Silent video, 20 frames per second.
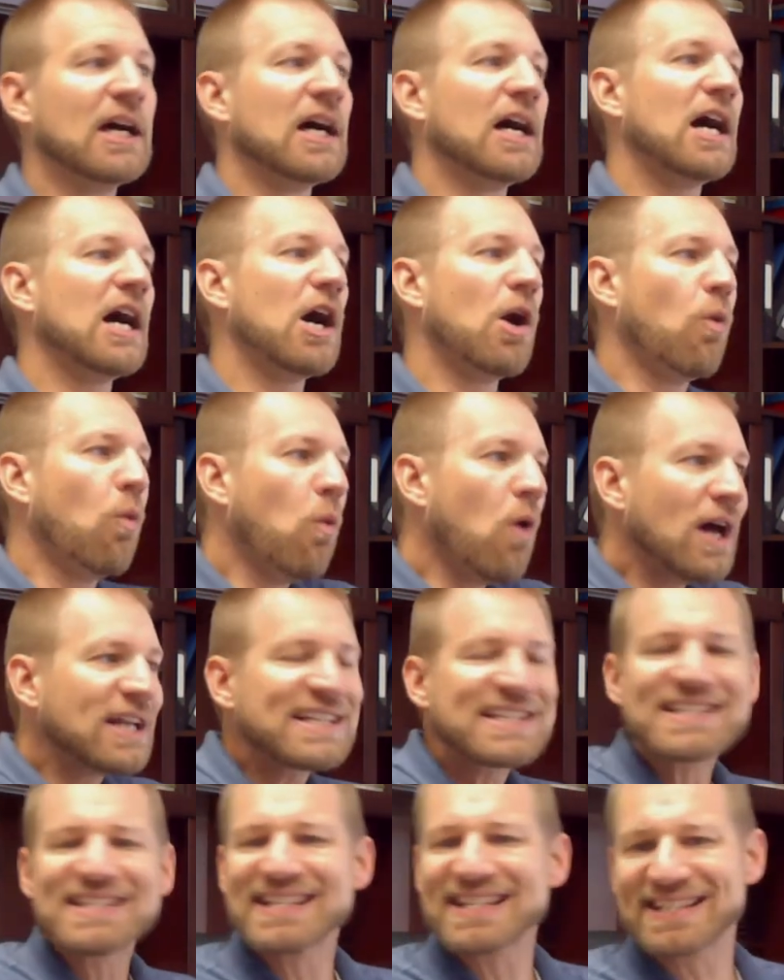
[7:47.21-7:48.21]
What
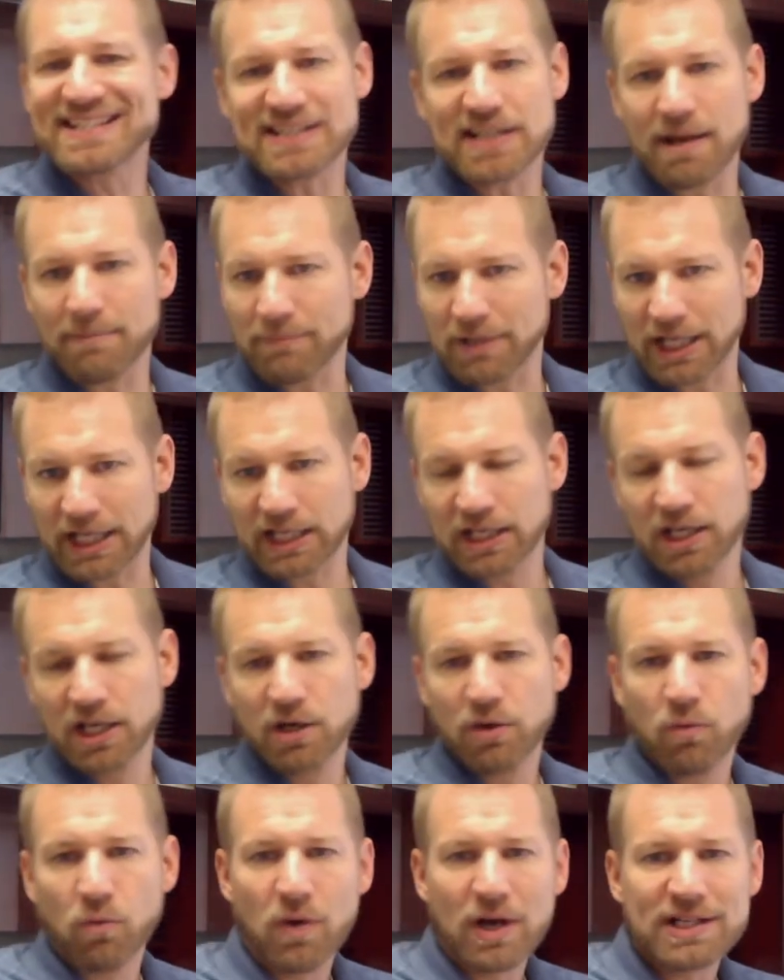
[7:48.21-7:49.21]
is this stumbling?
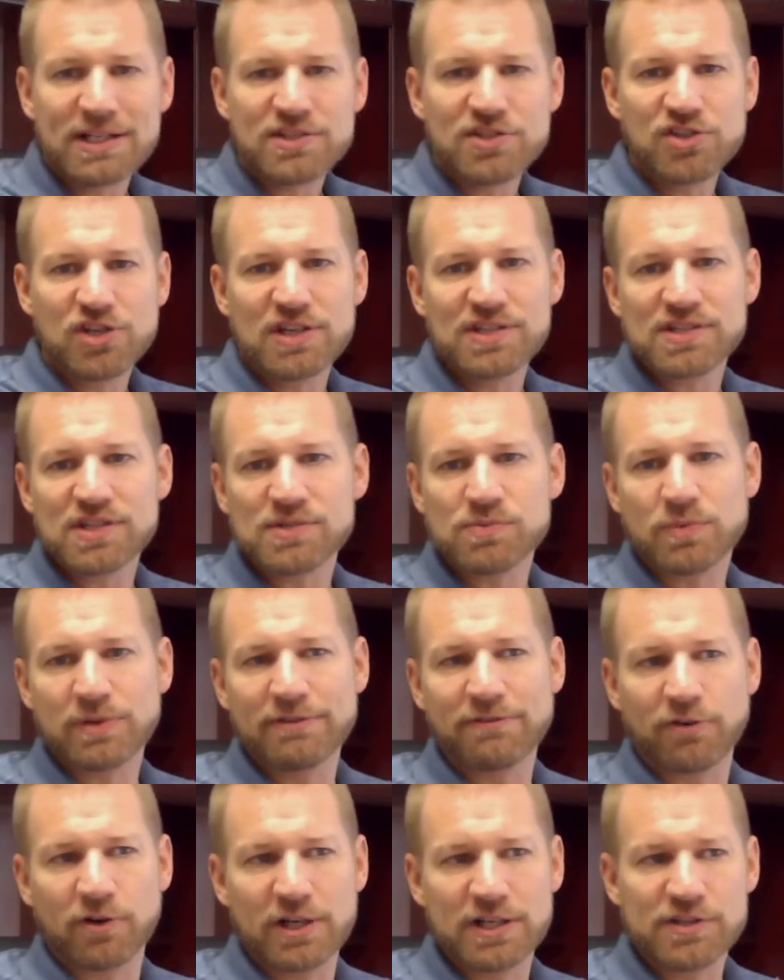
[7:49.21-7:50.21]
What is Jesus
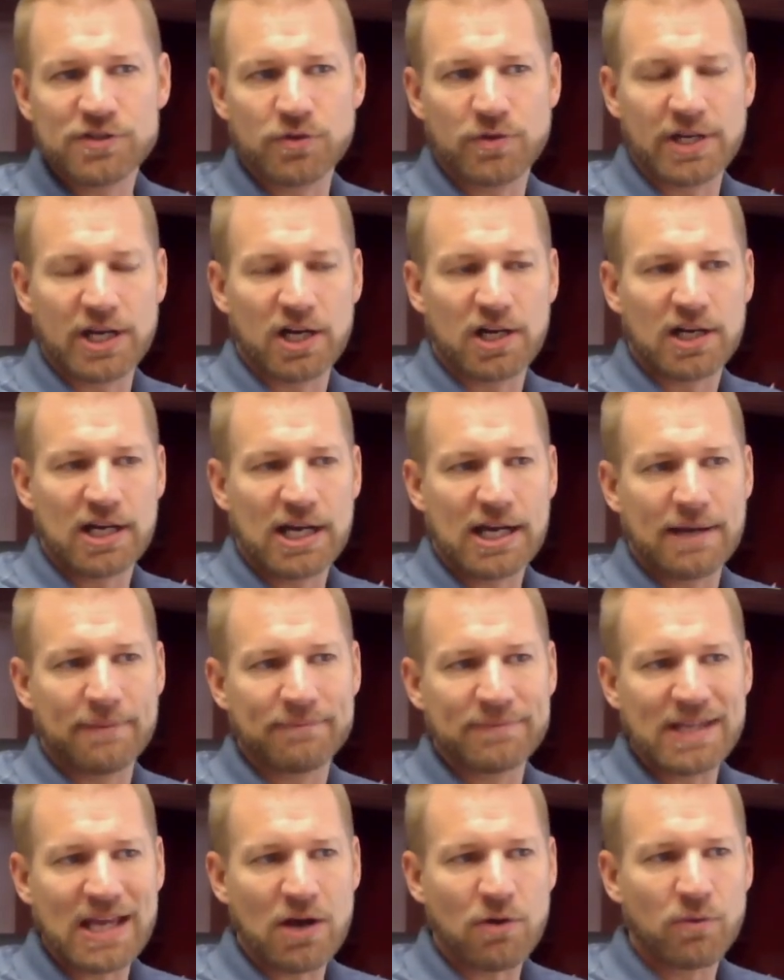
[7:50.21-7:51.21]
referring to here?
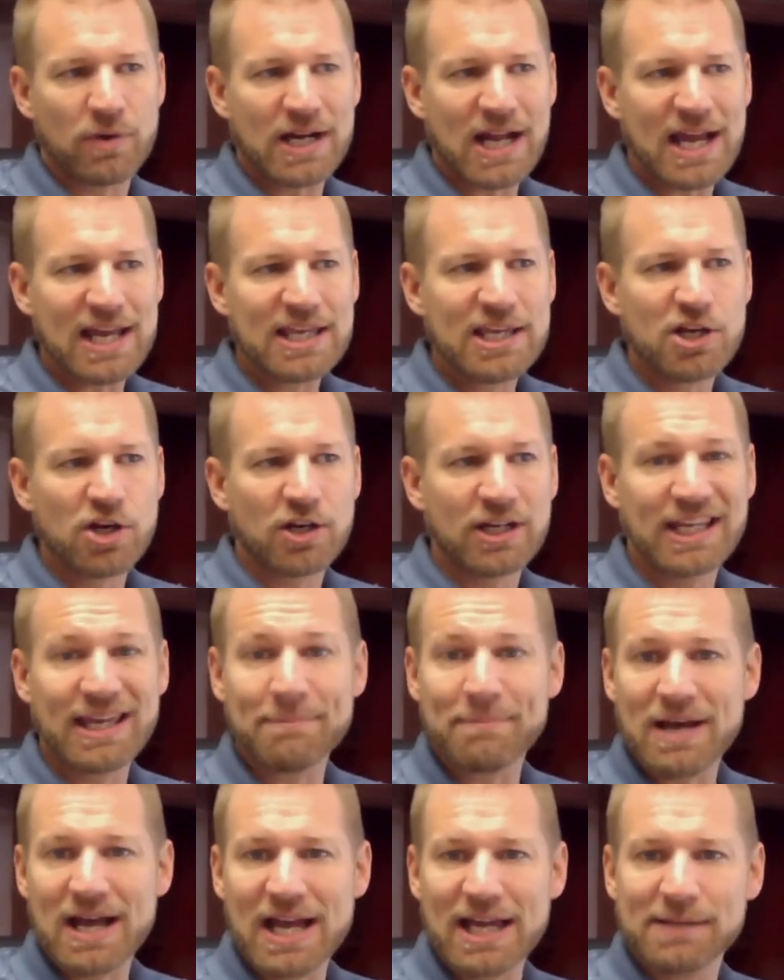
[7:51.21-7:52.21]
Now, when I hear
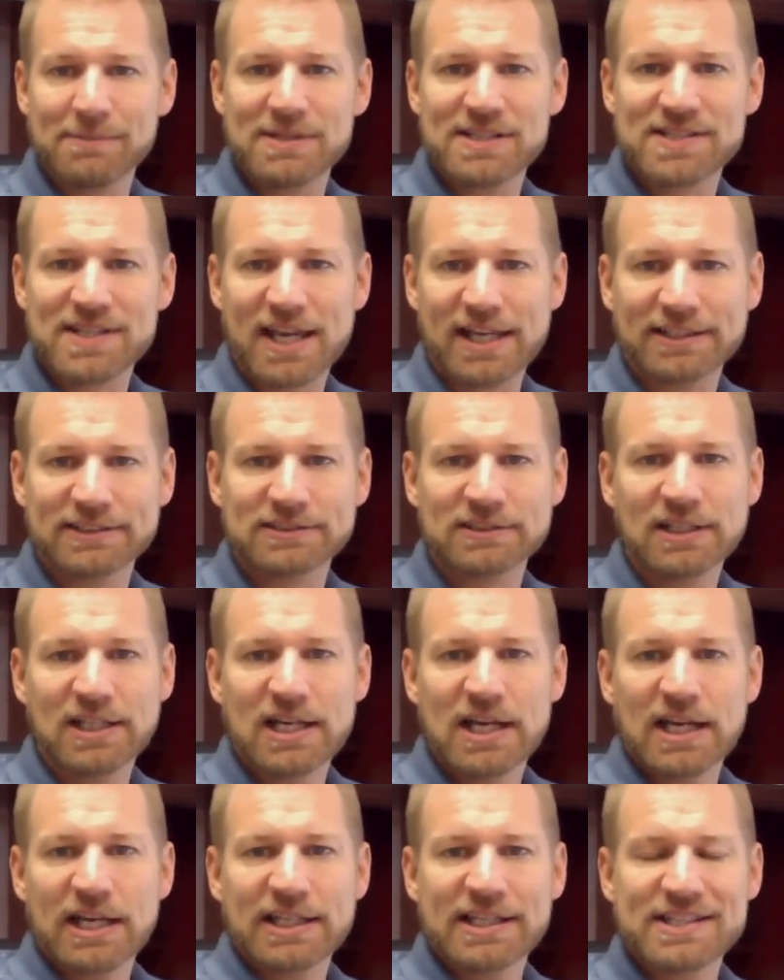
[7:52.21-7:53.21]
"Get behind me, Satan,"
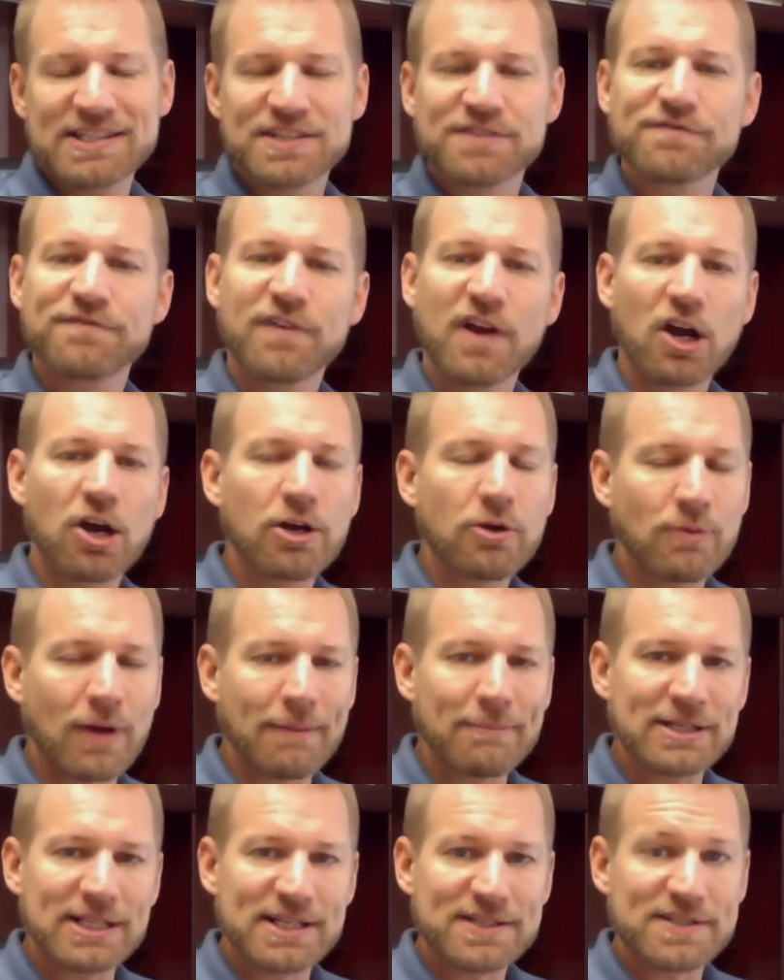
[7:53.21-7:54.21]
this is very
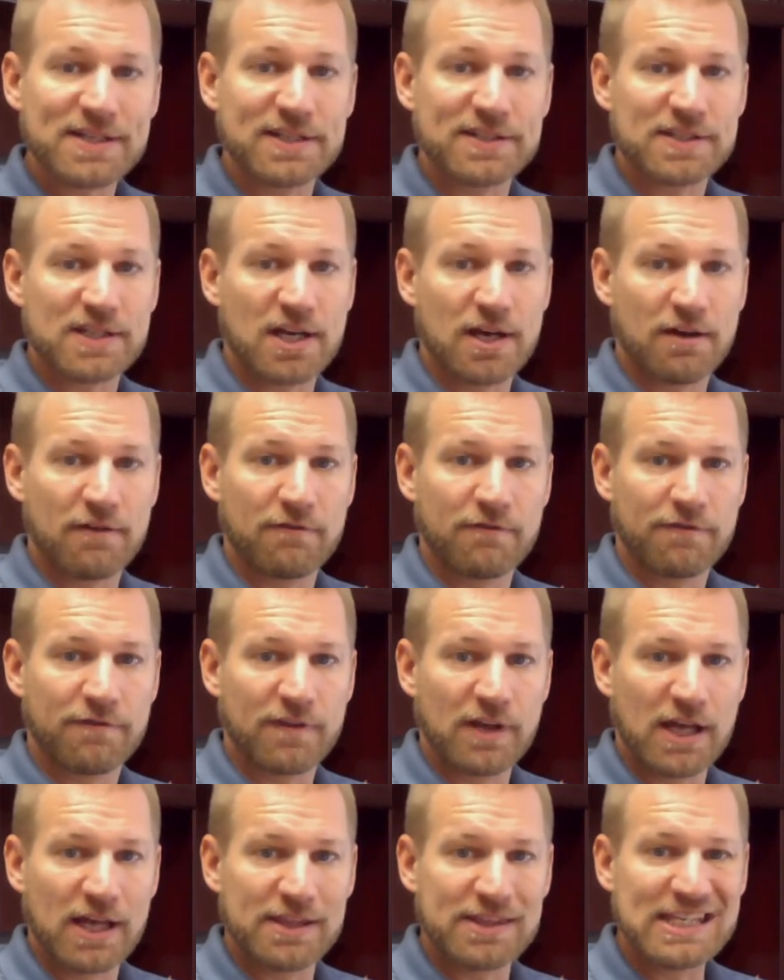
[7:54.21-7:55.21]
reminiscent of
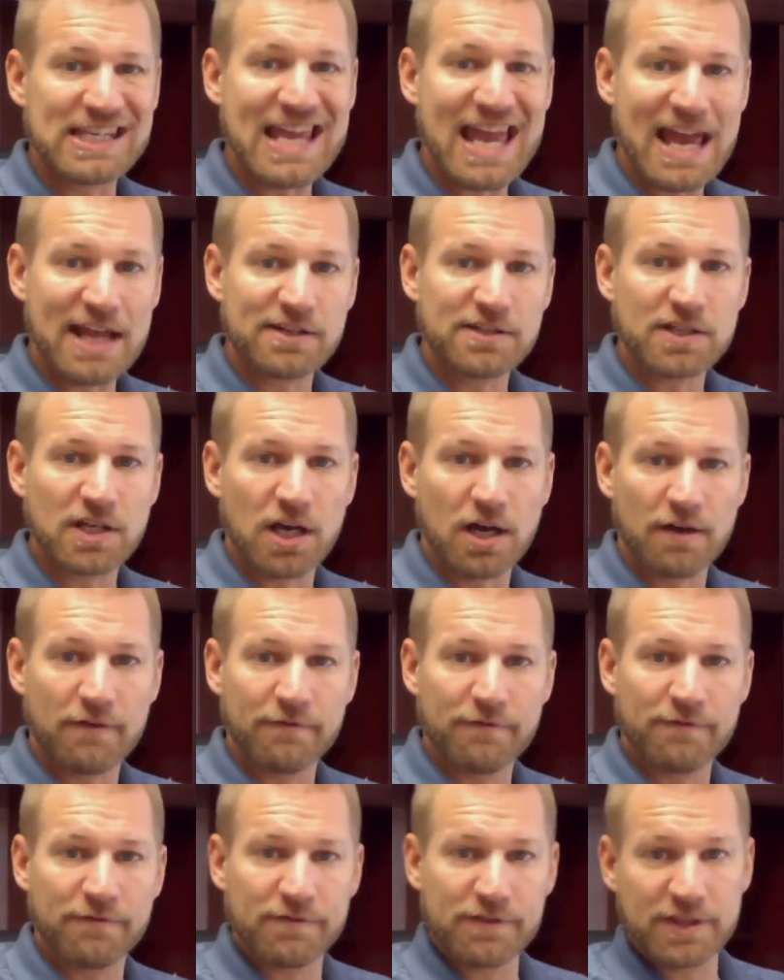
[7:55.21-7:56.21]
the end of
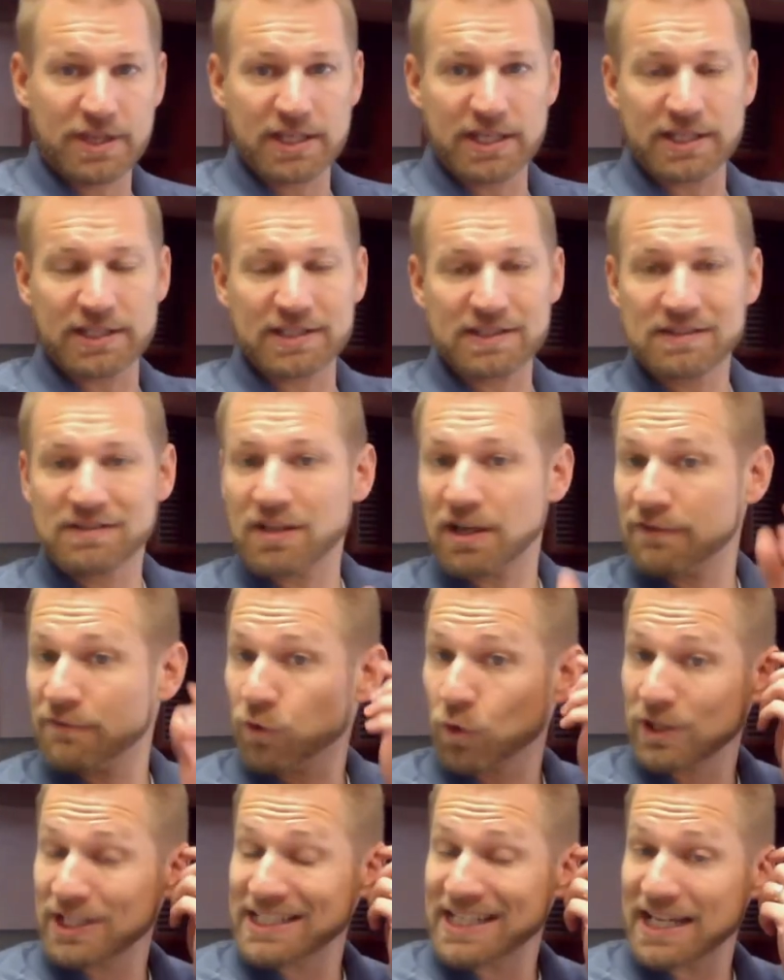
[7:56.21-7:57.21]
the
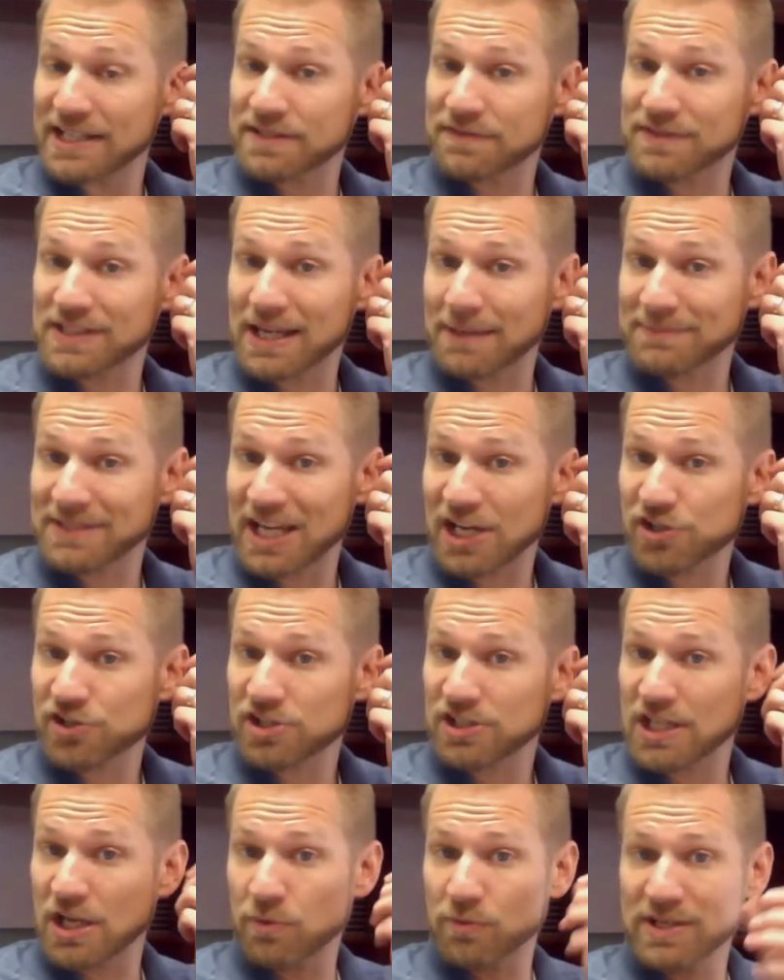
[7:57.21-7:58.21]
40 days of
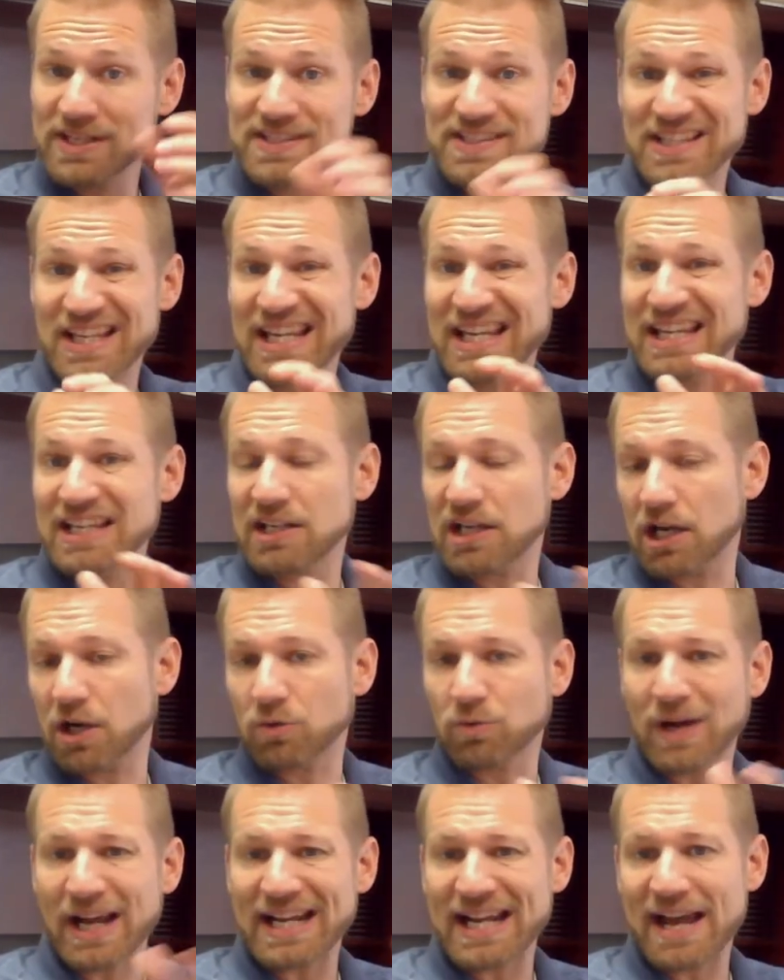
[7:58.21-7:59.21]
temptation that we see
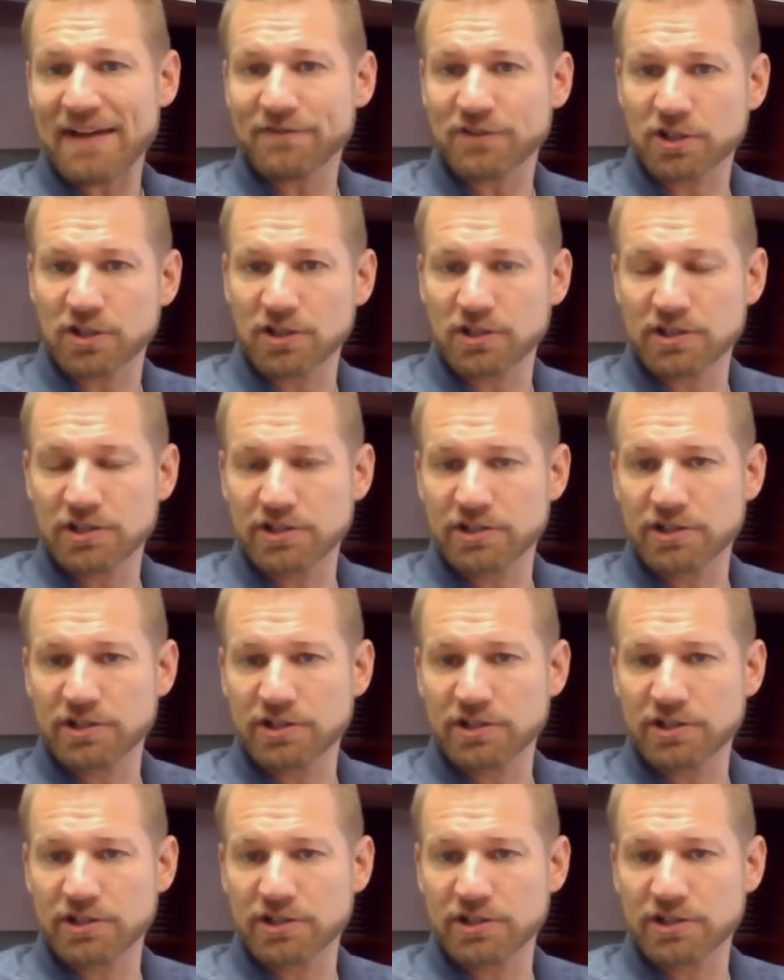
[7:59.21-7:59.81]
right after